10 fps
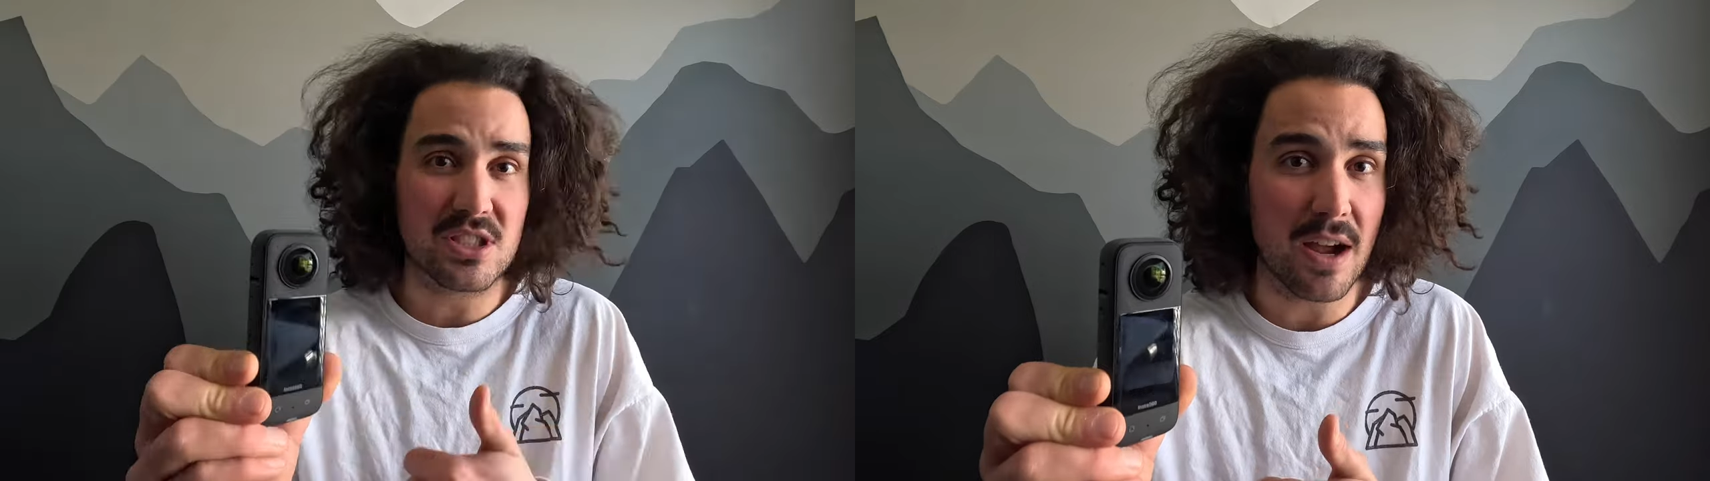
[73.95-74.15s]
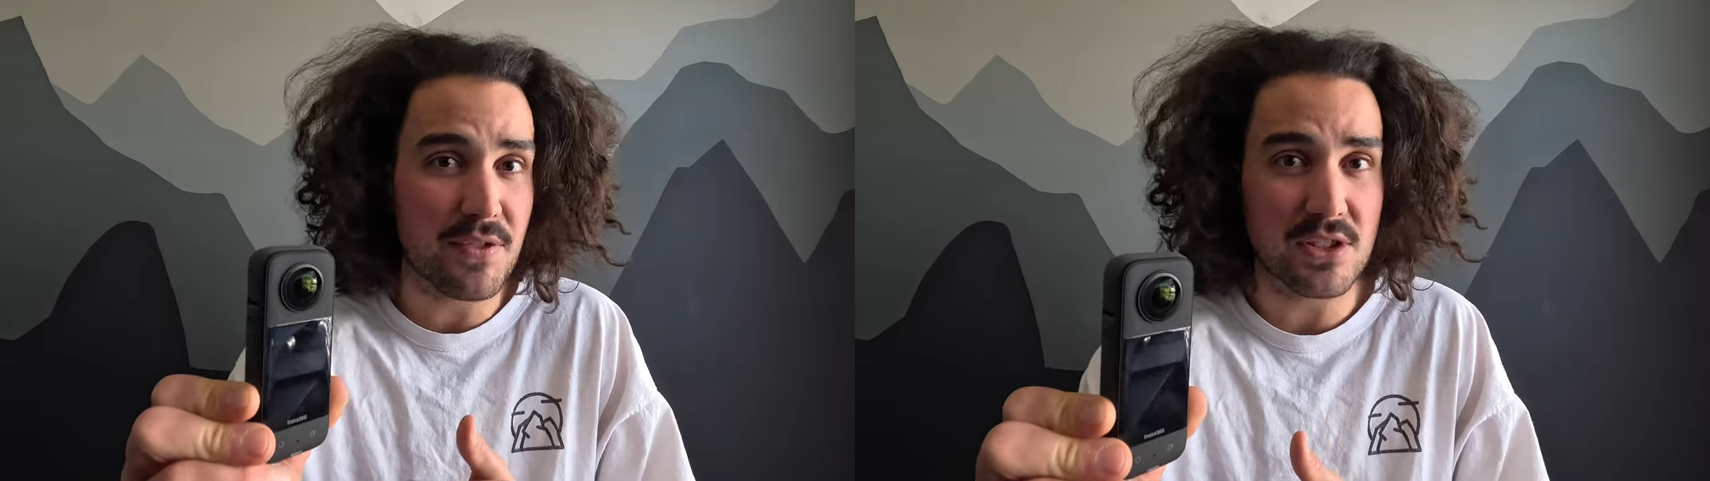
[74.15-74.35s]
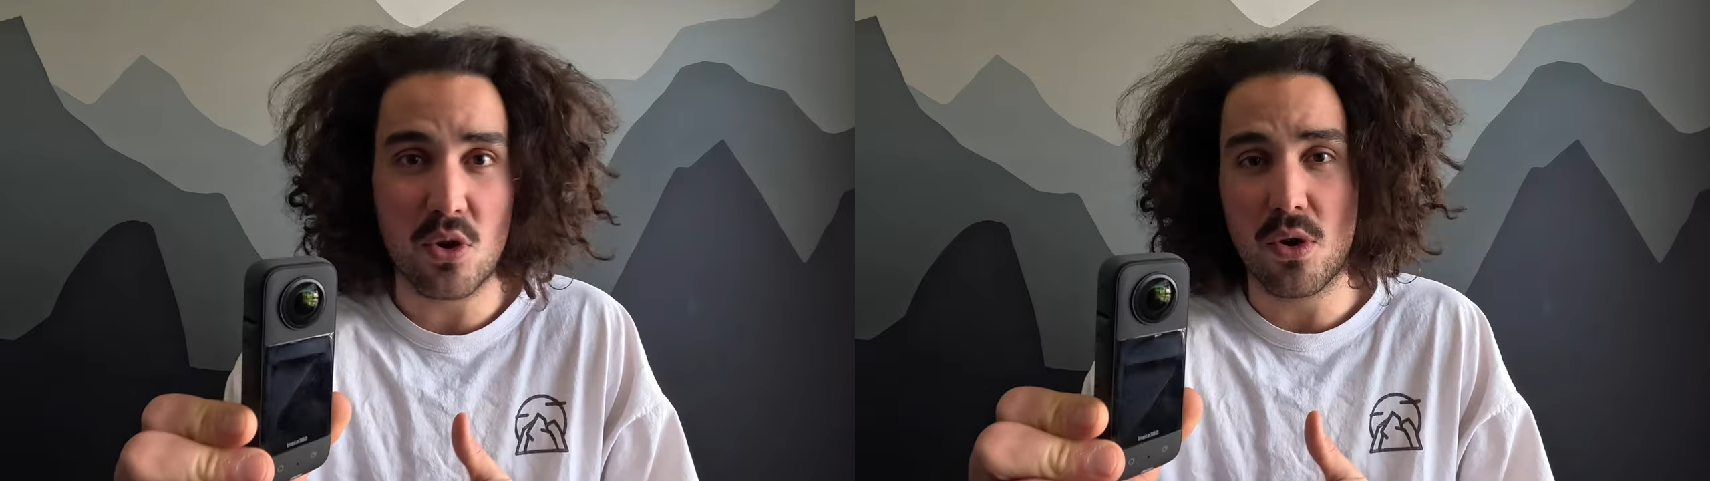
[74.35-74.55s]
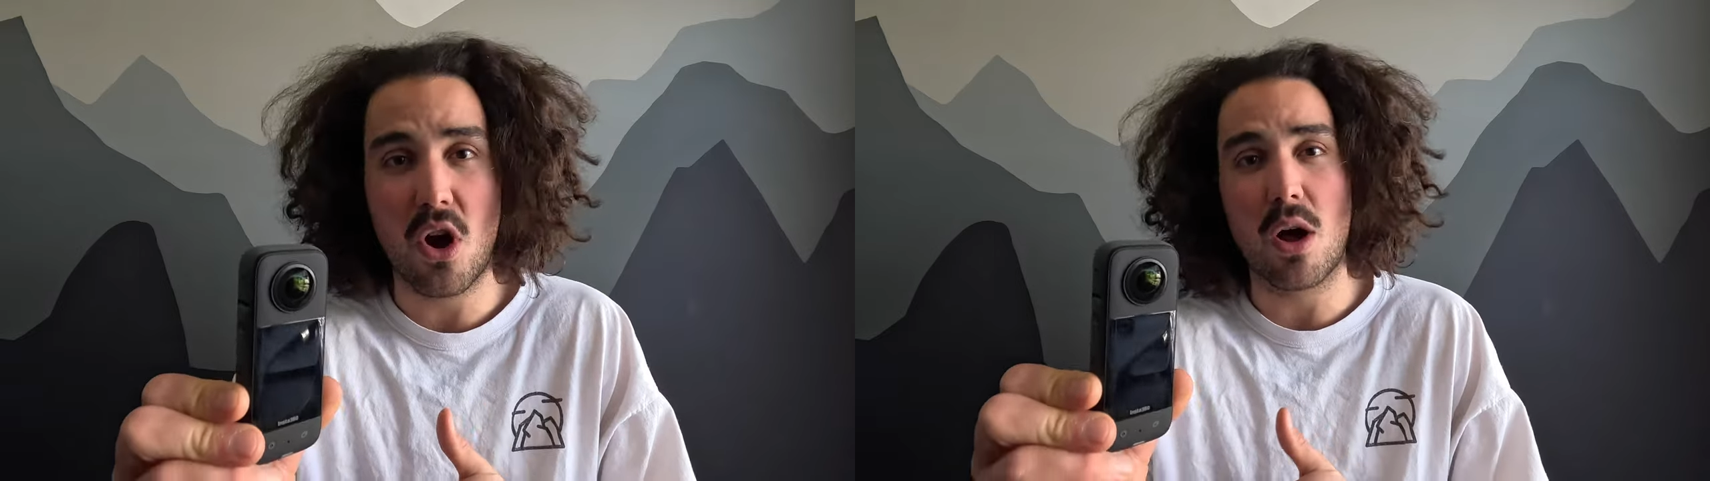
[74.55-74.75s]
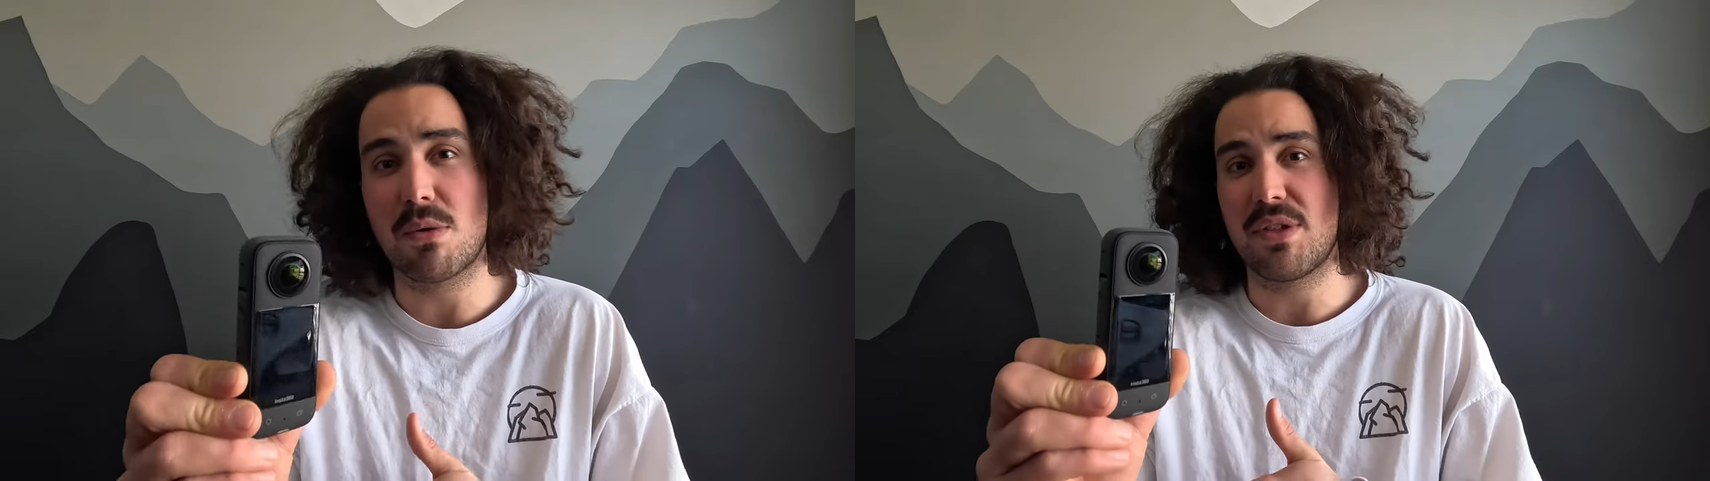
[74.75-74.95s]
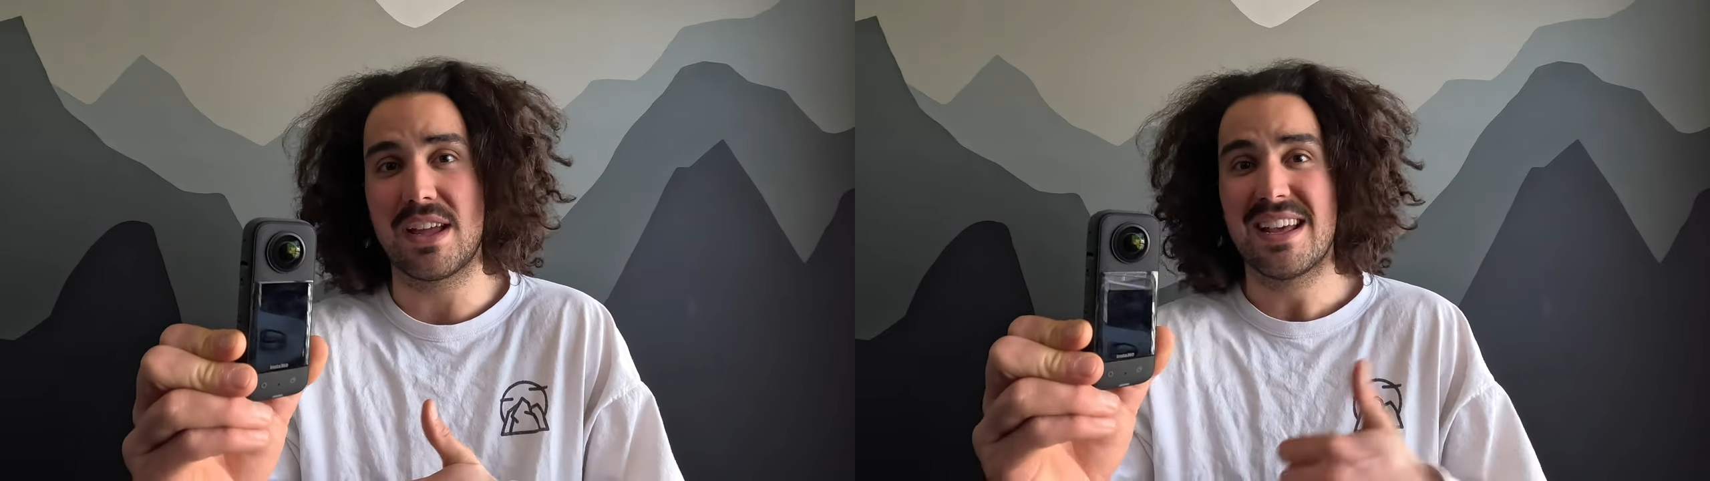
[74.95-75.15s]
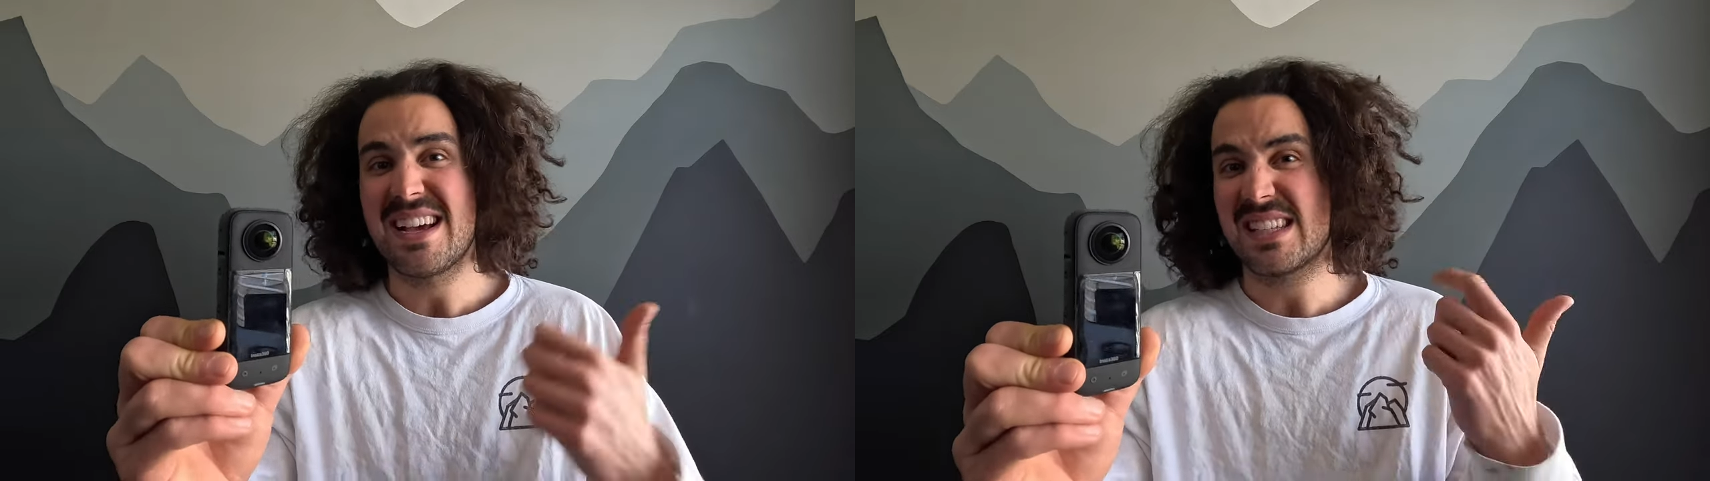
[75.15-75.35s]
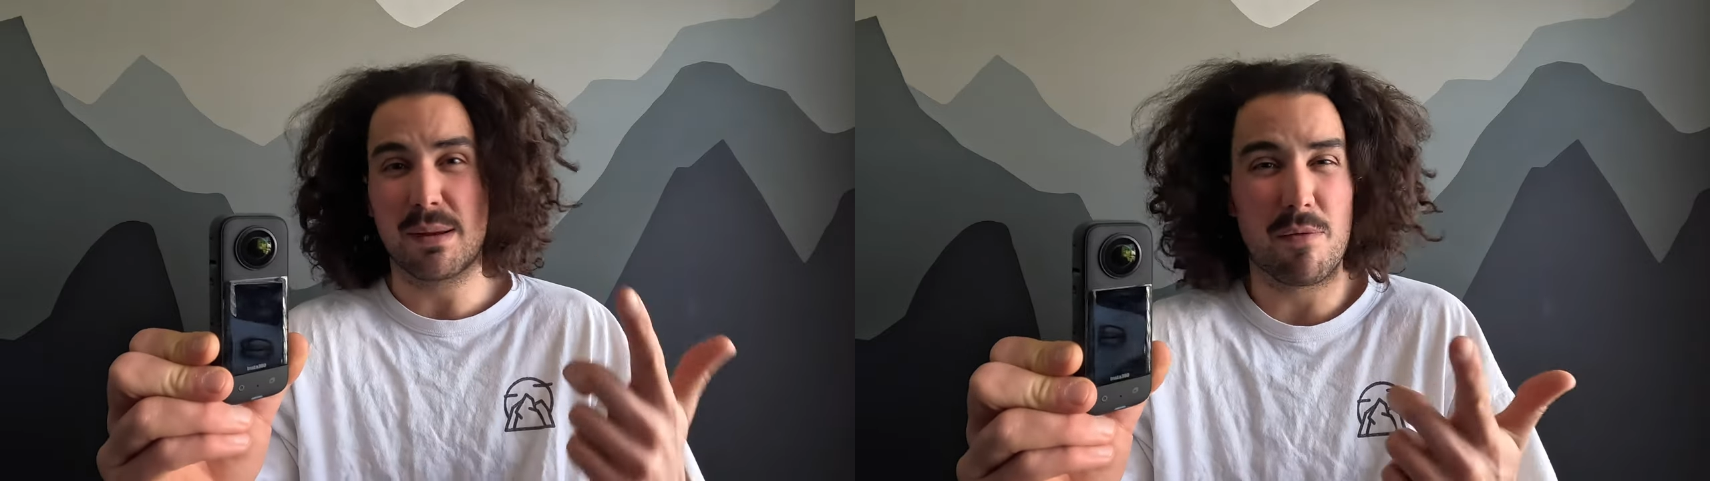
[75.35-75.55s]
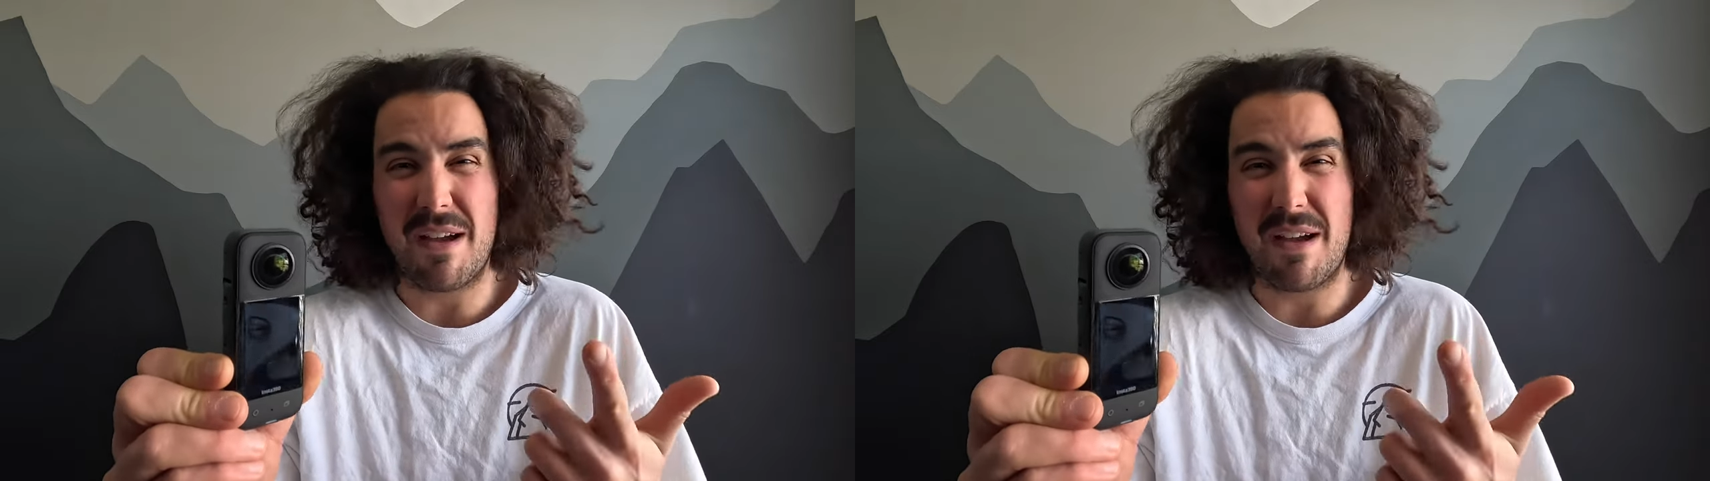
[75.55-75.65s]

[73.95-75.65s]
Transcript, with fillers: stuff that's going on with it, some of